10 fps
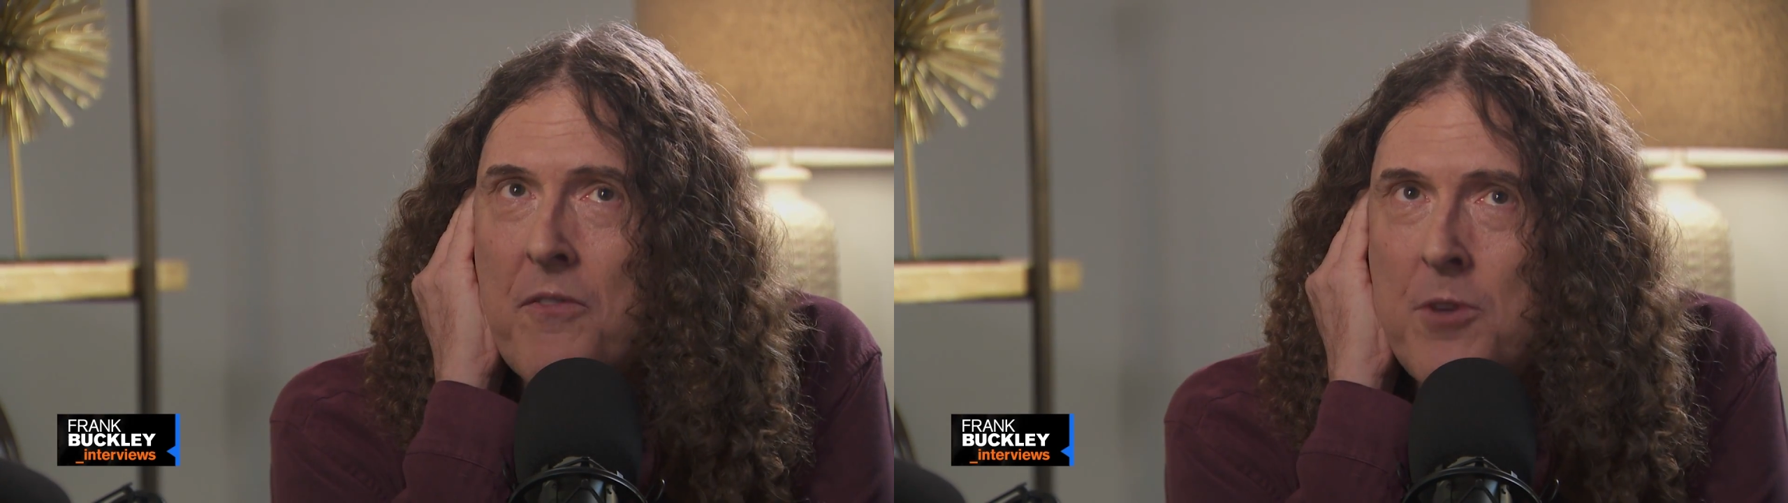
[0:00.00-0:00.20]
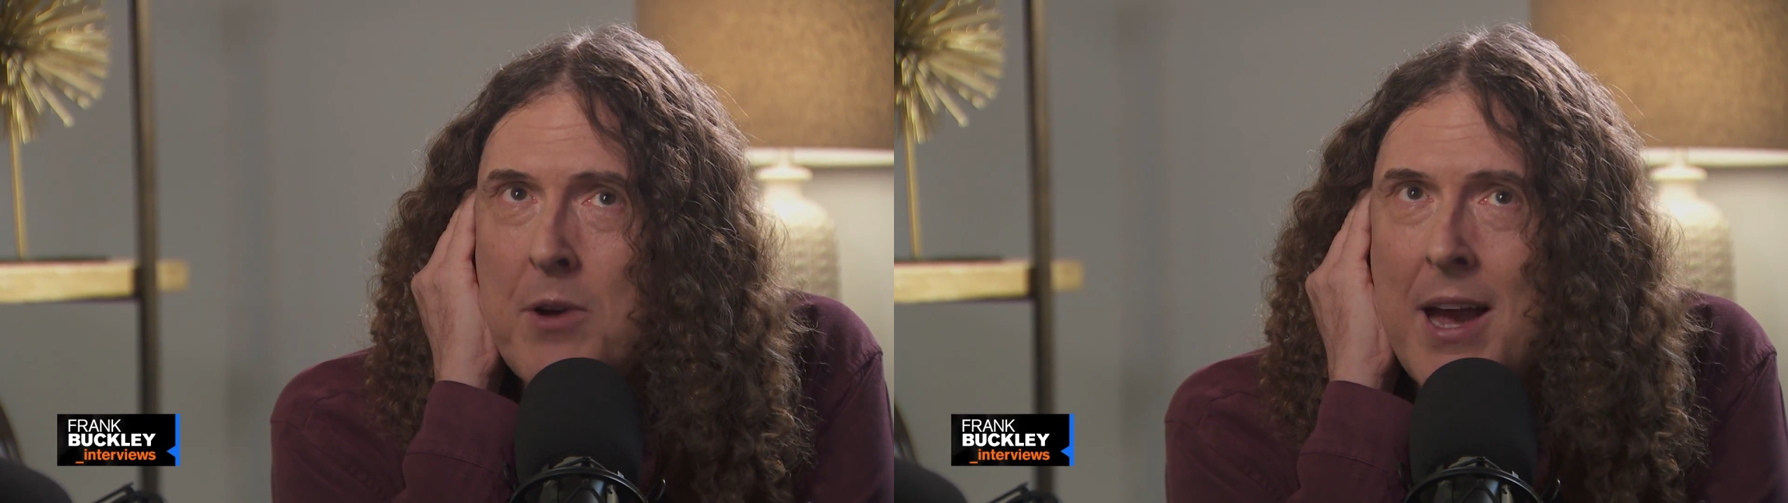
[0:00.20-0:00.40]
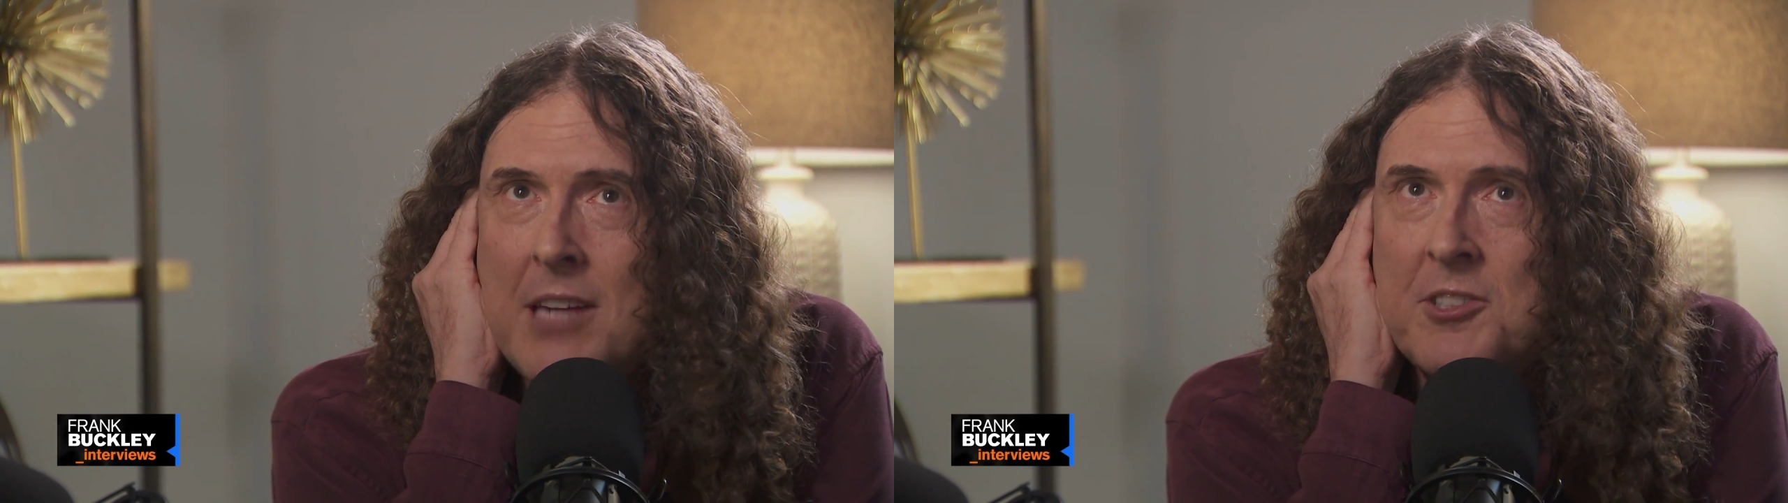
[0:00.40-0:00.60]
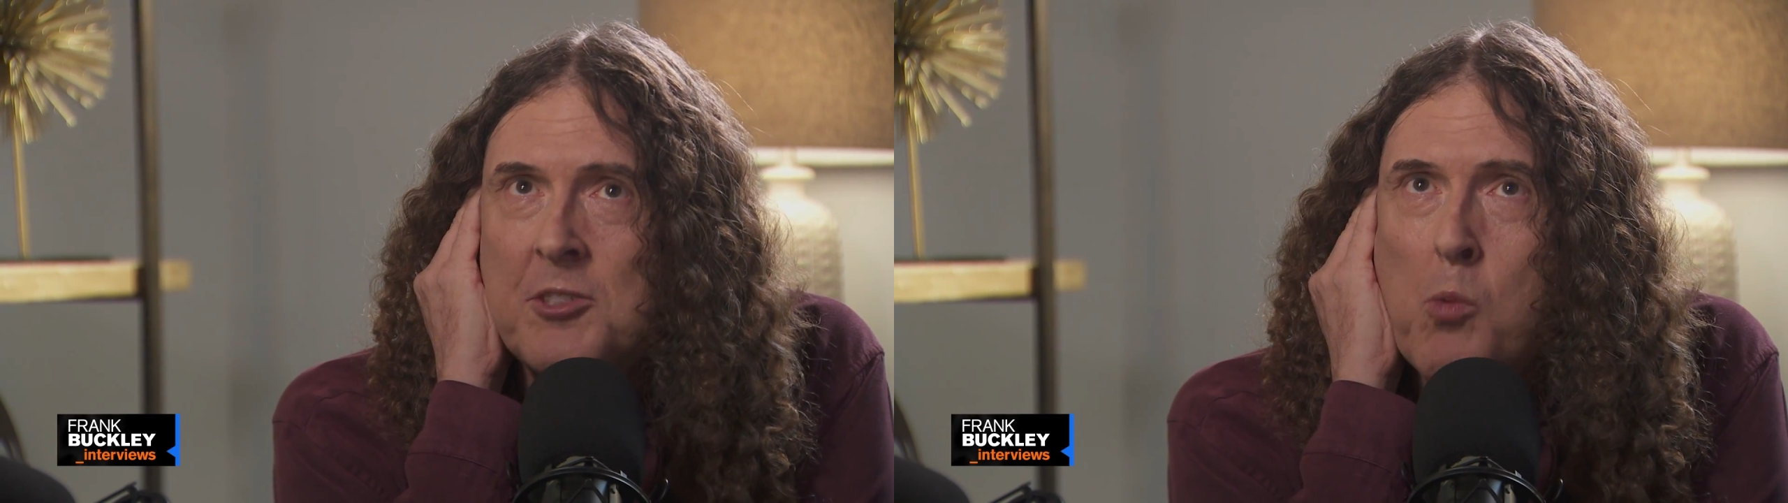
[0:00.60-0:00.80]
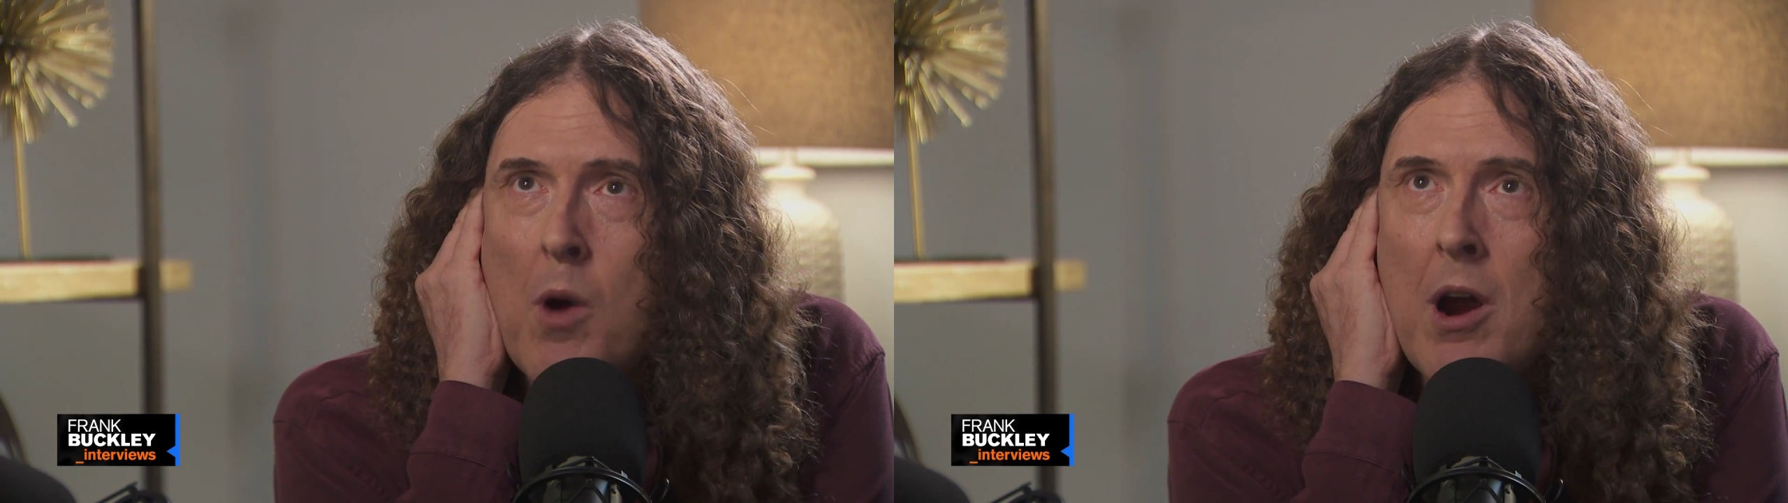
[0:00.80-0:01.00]
few
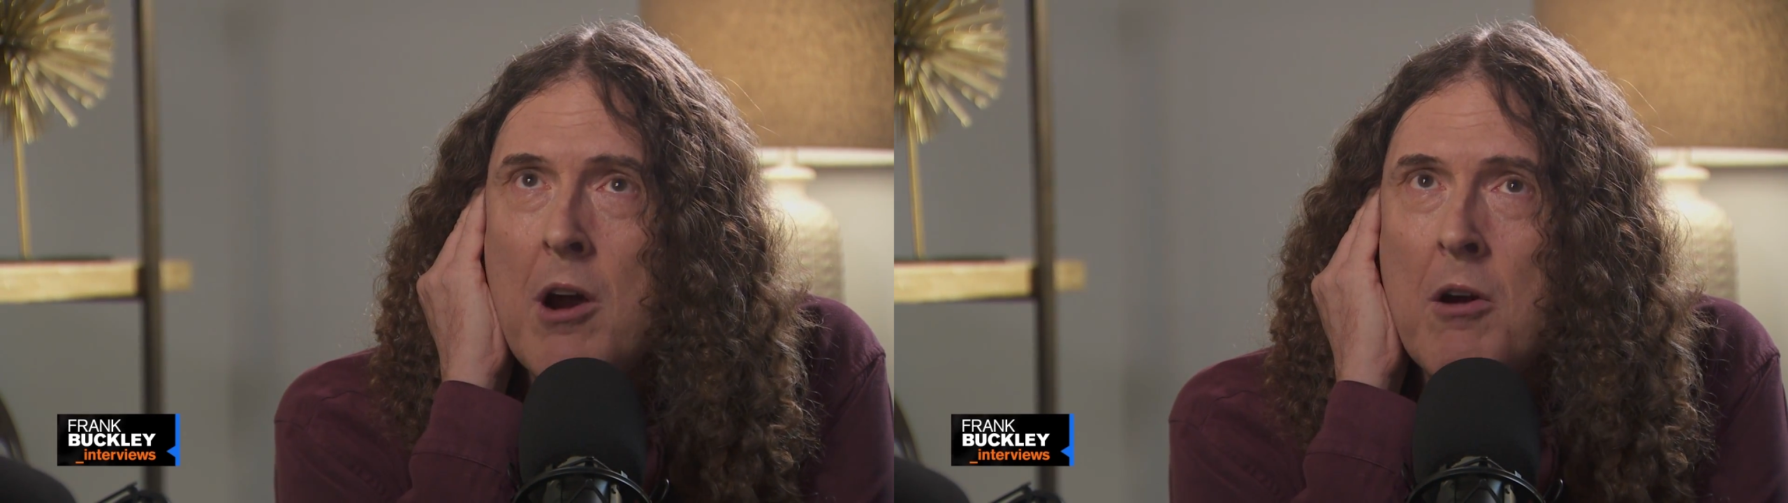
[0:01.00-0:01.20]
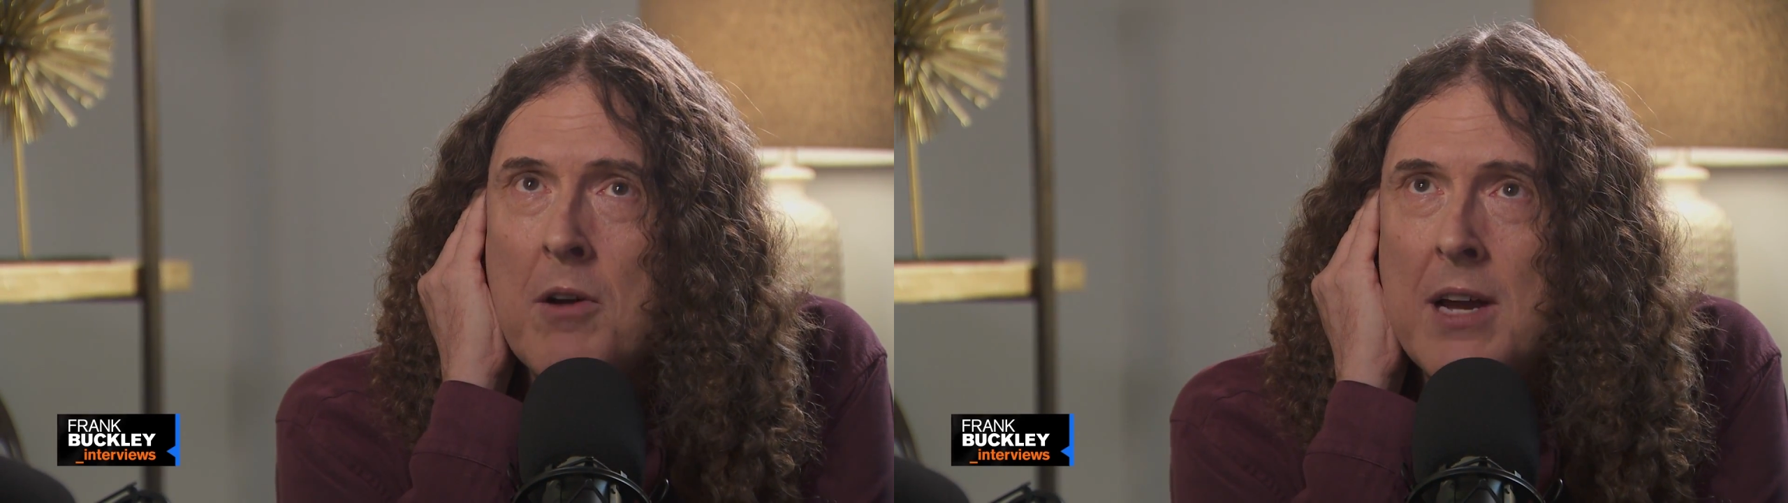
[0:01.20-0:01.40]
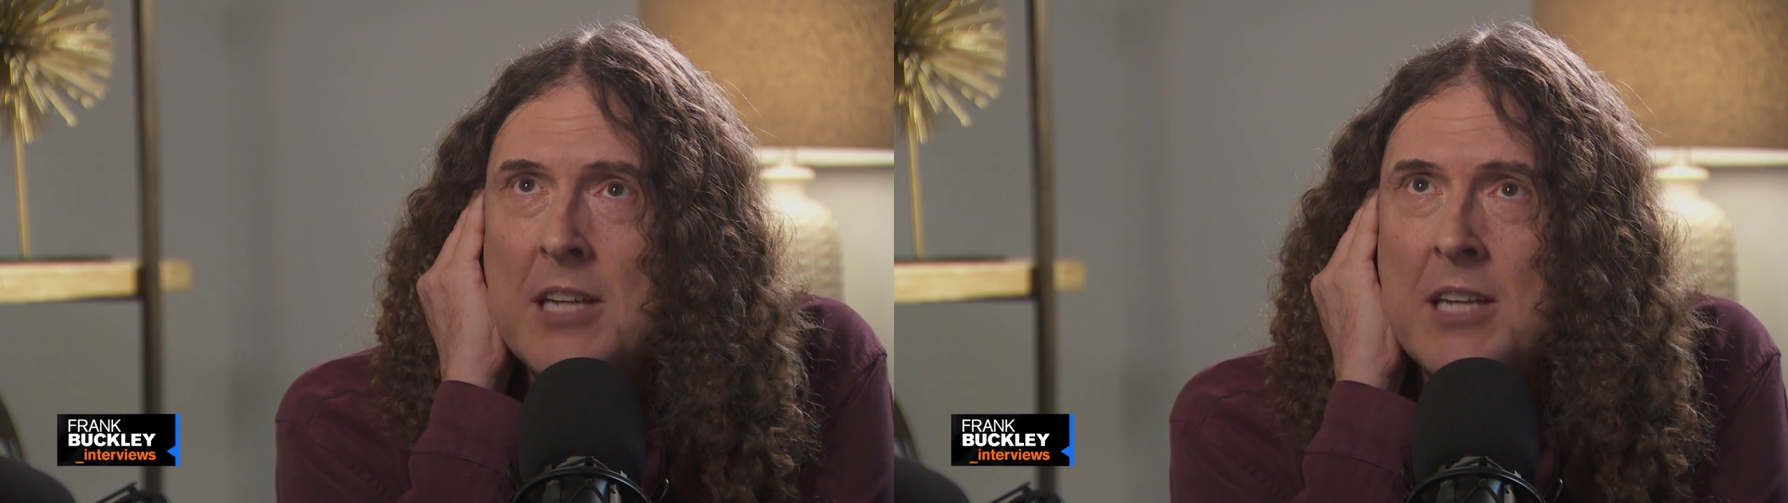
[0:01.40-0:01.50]
cases where